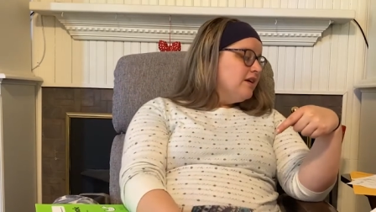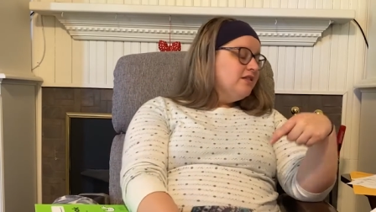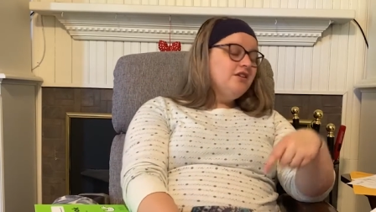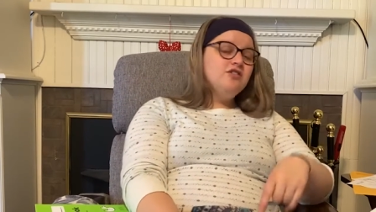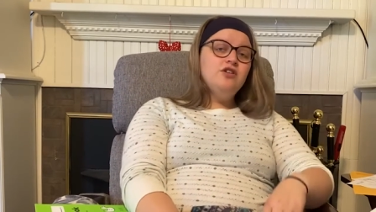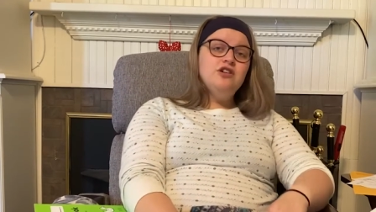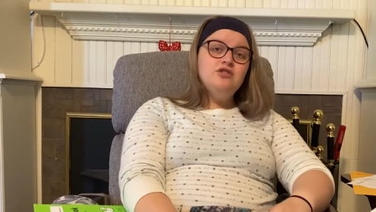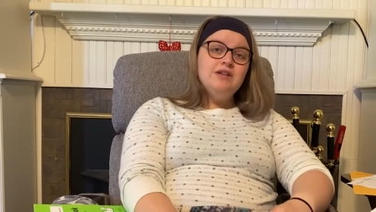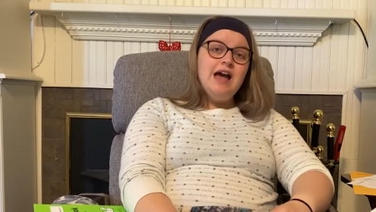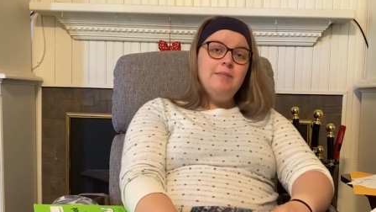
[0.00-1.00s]
Then you're going to
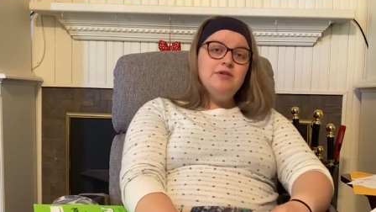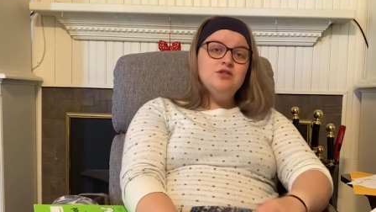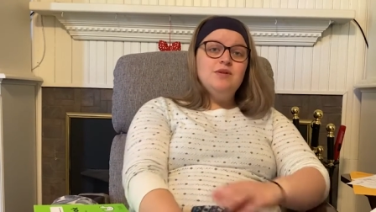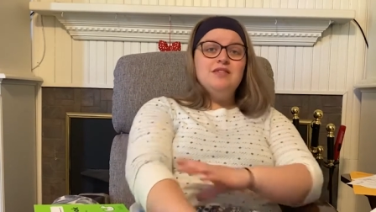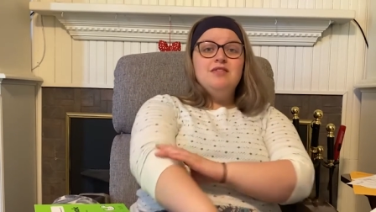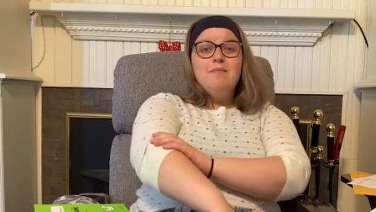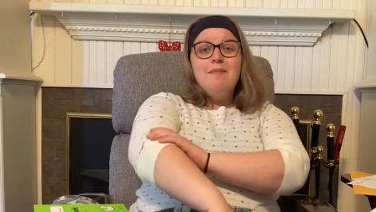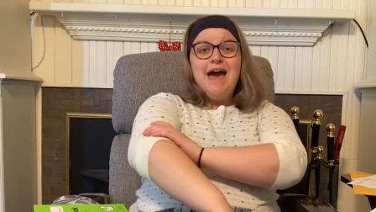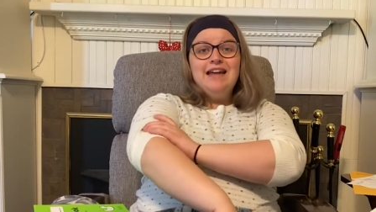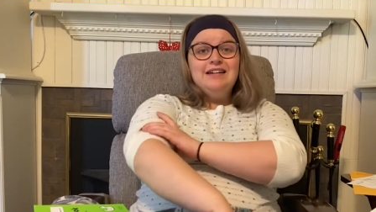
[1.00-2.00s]
do capitals with the
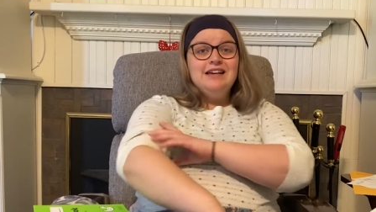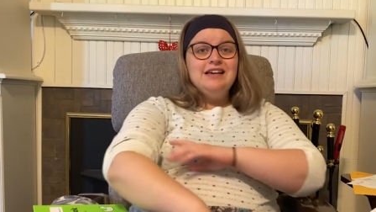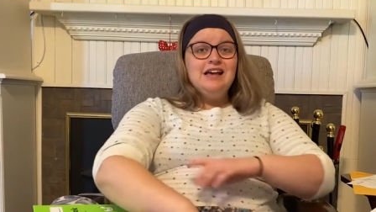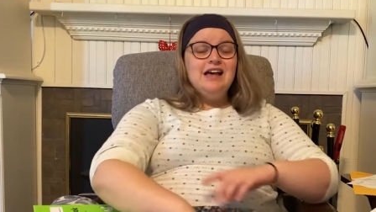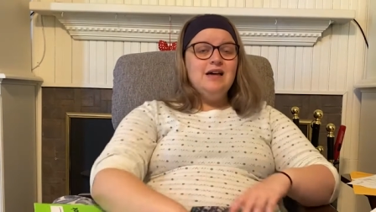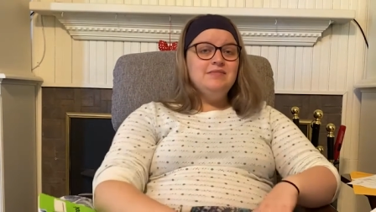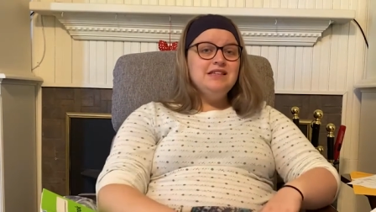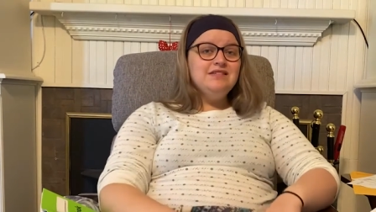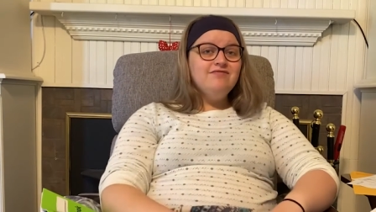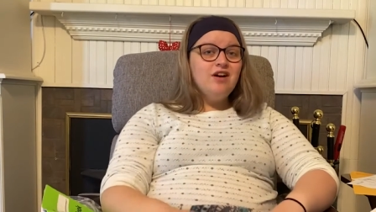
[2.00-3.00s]
mat. Um,
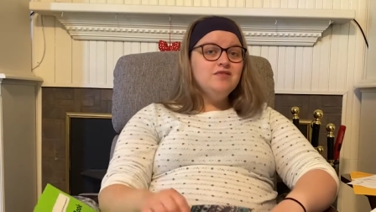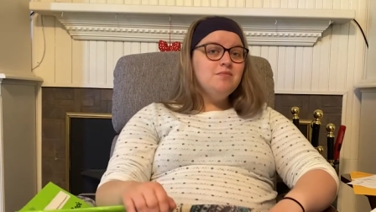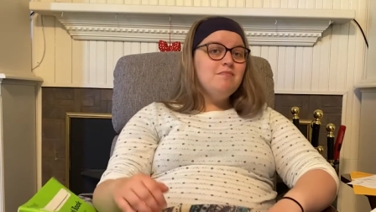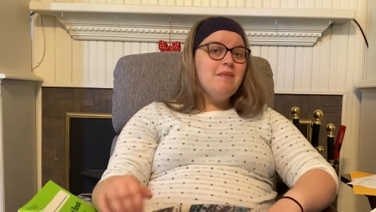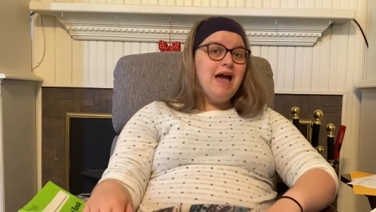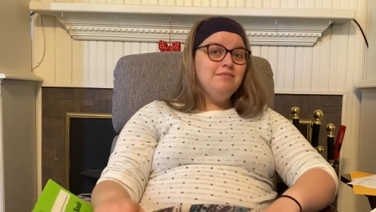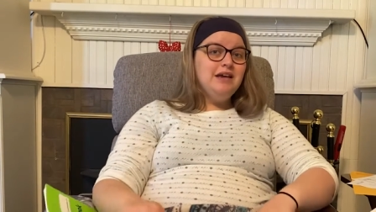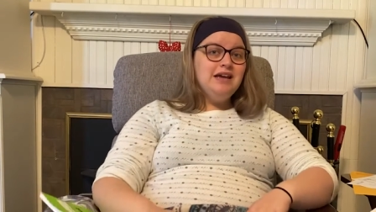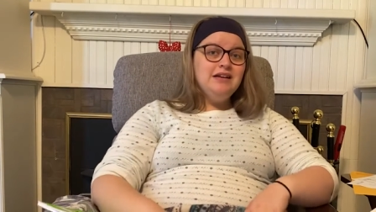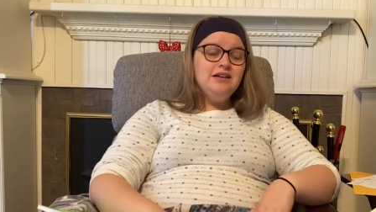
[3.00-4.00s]
this involves Mat
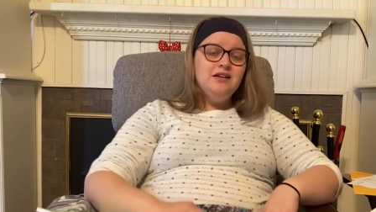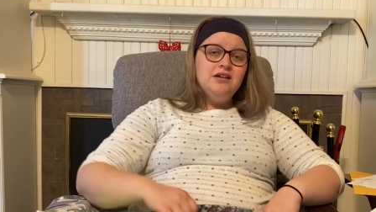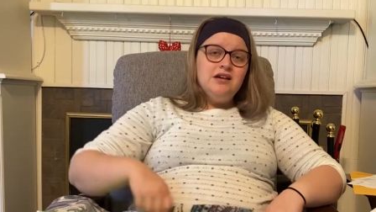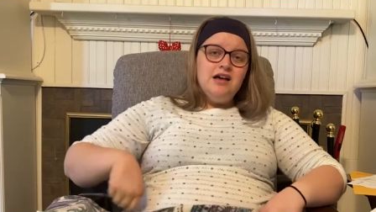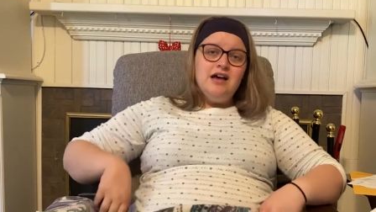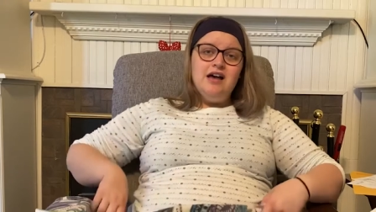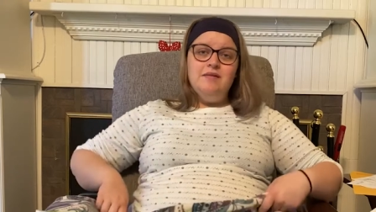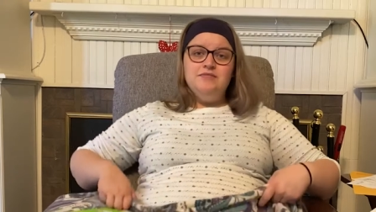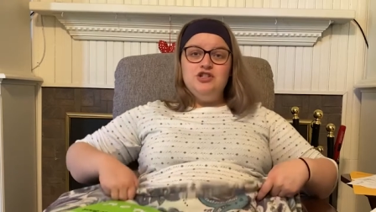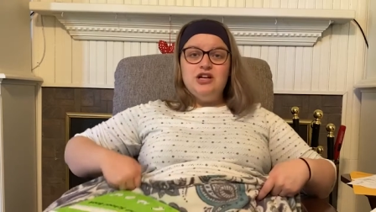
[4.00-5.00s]
Man,
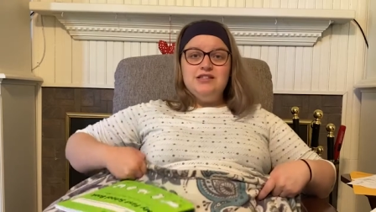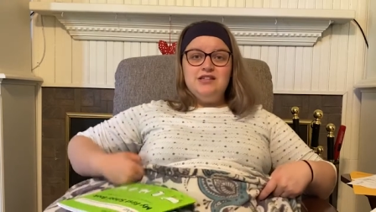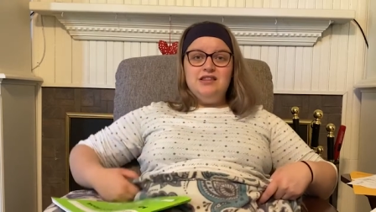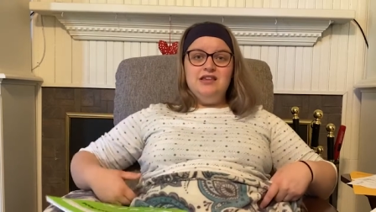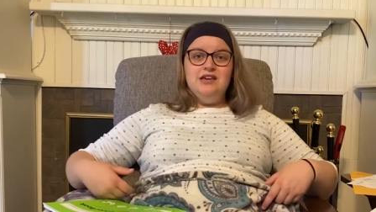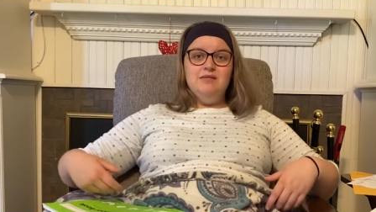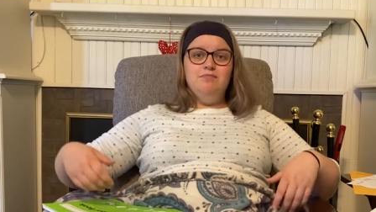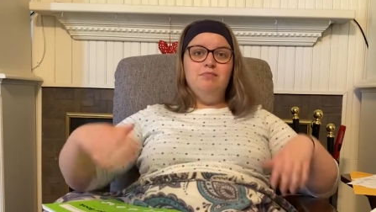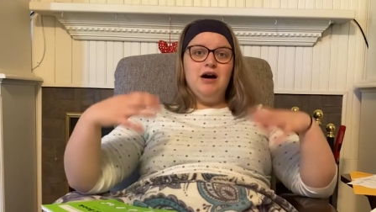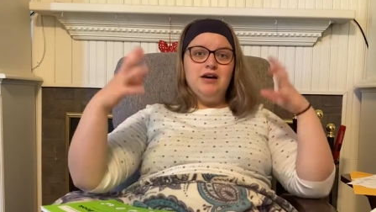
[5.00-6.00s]
um, just
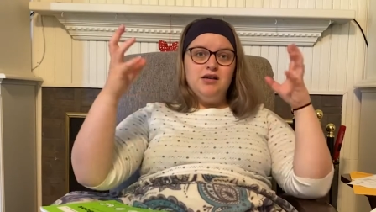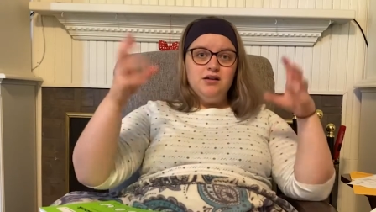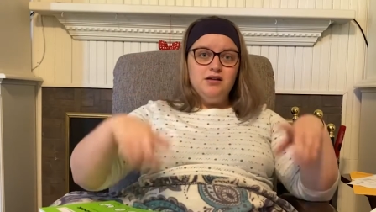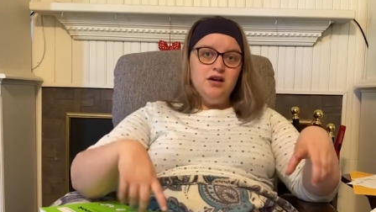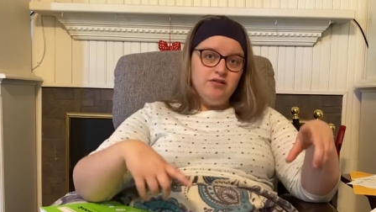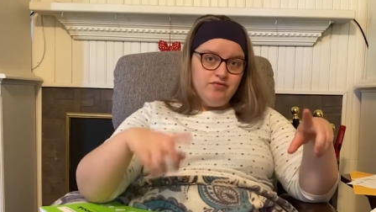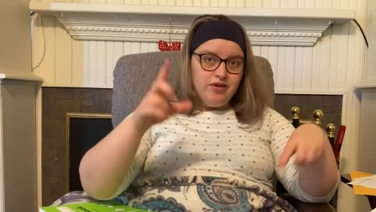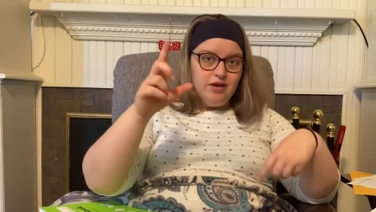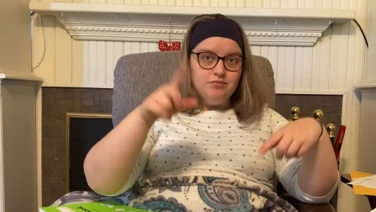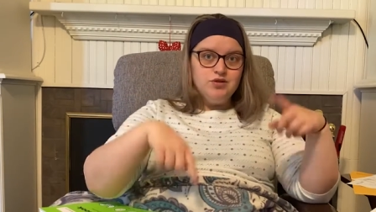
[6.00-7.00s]
the body of
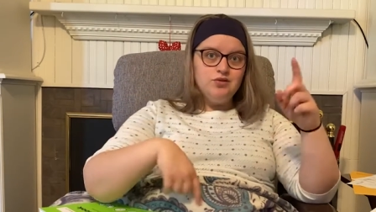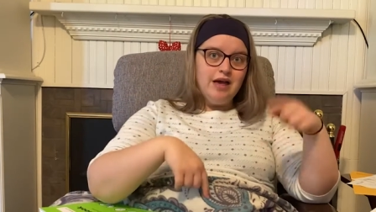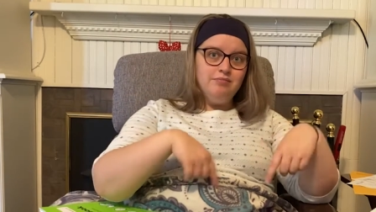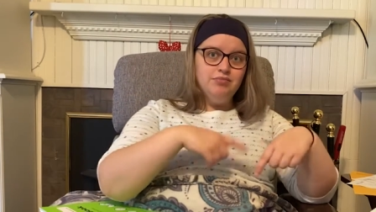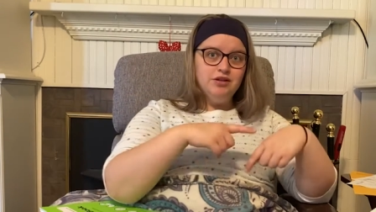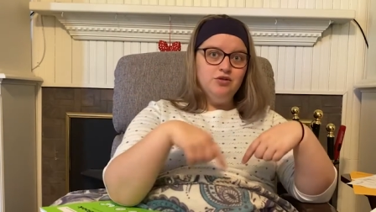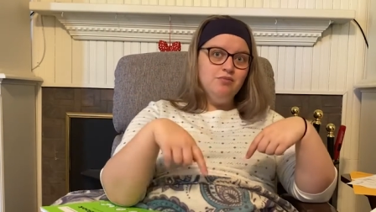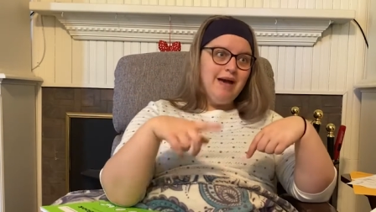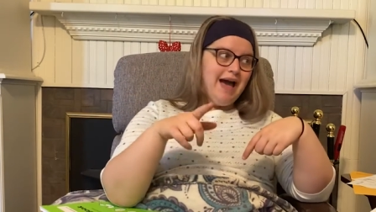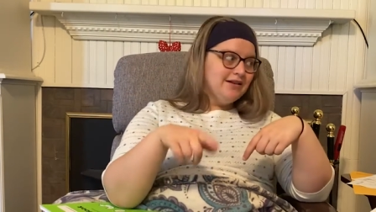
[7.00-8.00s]
him, so that blue
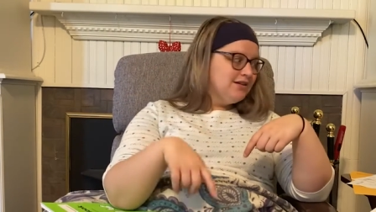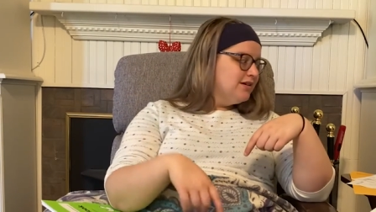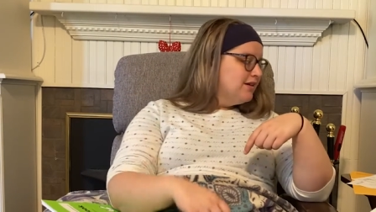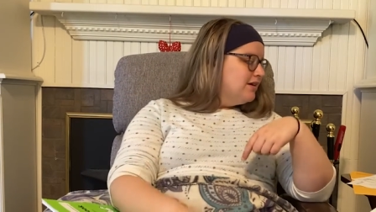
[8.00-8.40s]
mat.